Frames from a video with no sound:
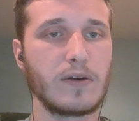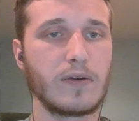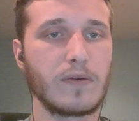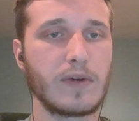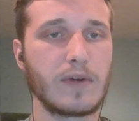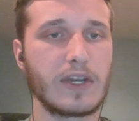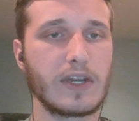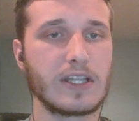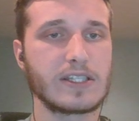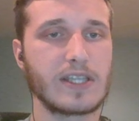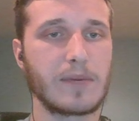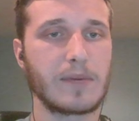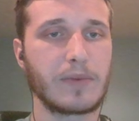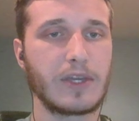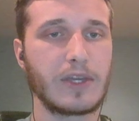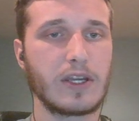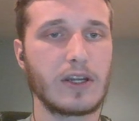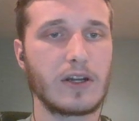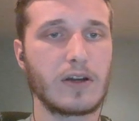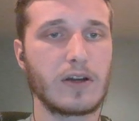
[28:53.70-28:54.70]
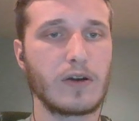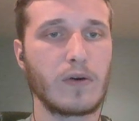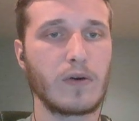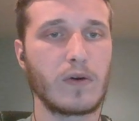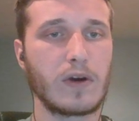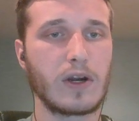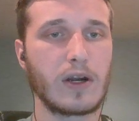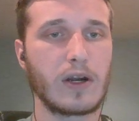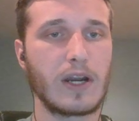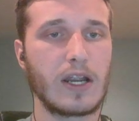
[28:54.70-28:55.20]
when it's up here,
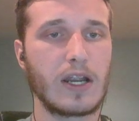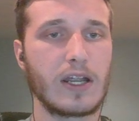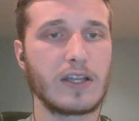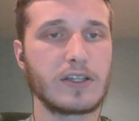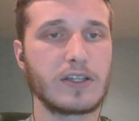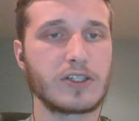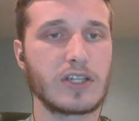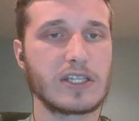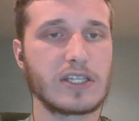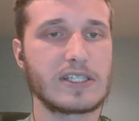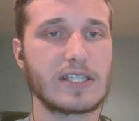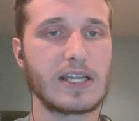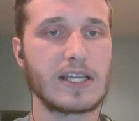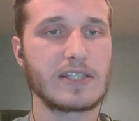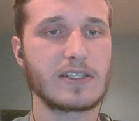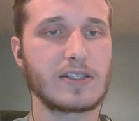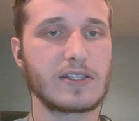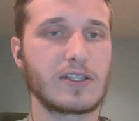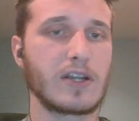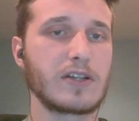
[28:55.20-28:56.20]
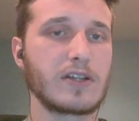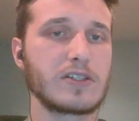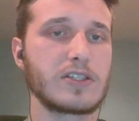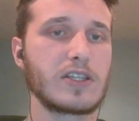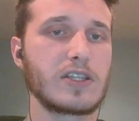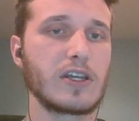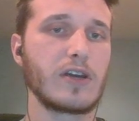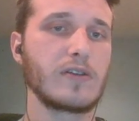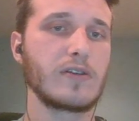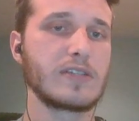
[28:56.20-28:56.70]
or just as it starts
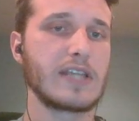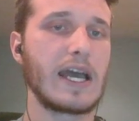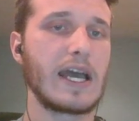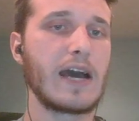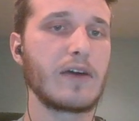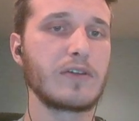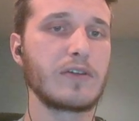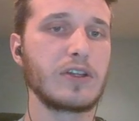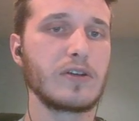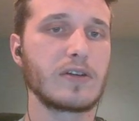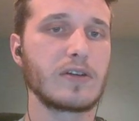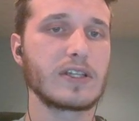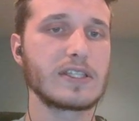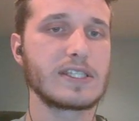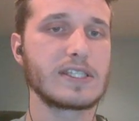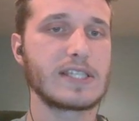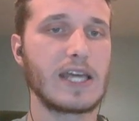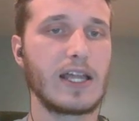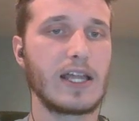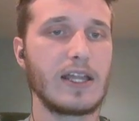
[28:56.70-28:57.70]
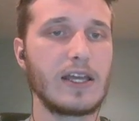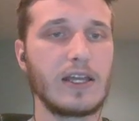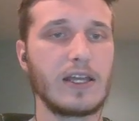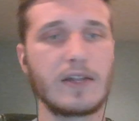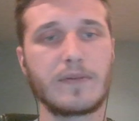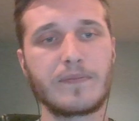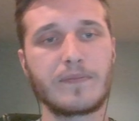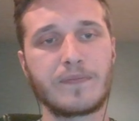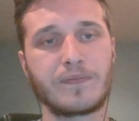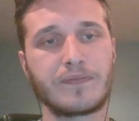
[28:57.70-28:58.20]
to go down, you can sell it.
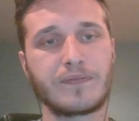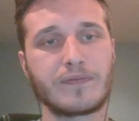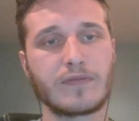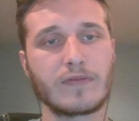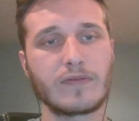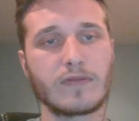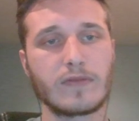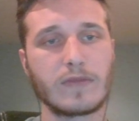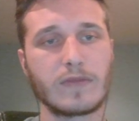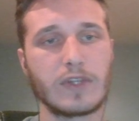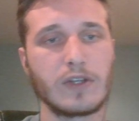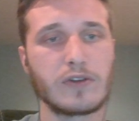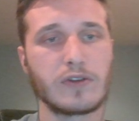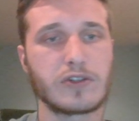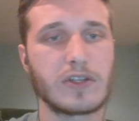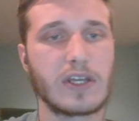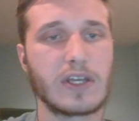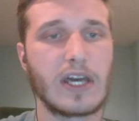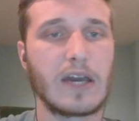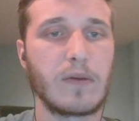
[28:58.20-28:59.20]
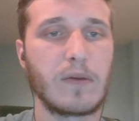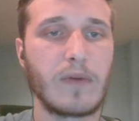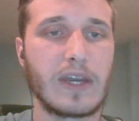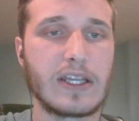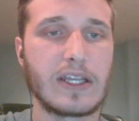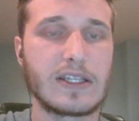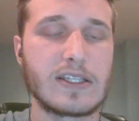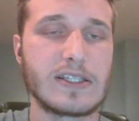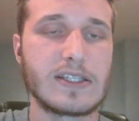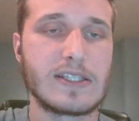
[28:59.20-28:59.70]
Usually I
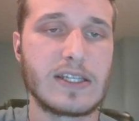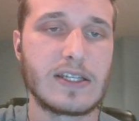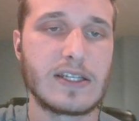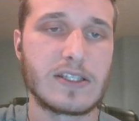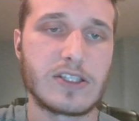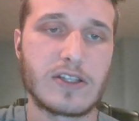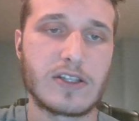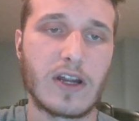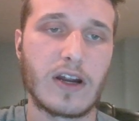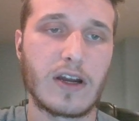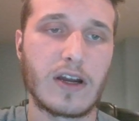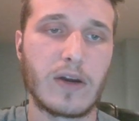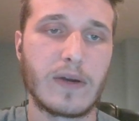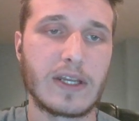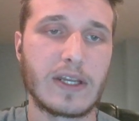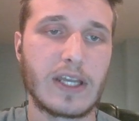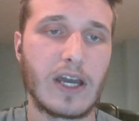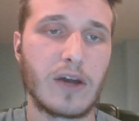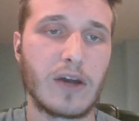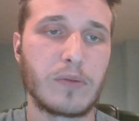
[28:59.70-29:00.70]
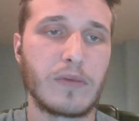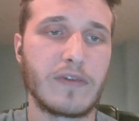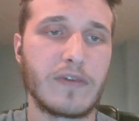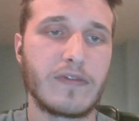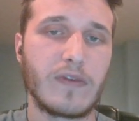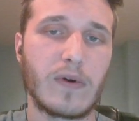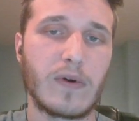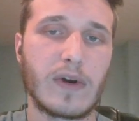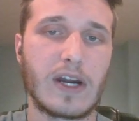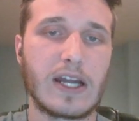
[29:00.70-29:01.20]
wait to see it start going down
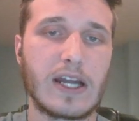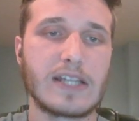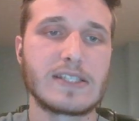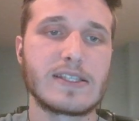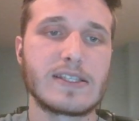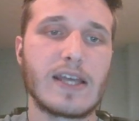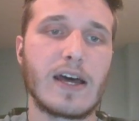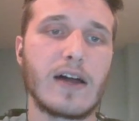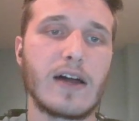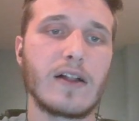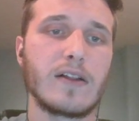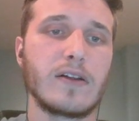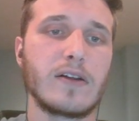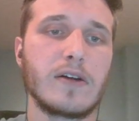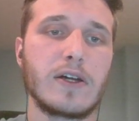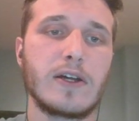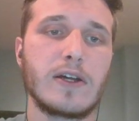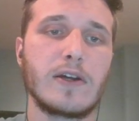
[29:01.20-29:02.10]
before I sell.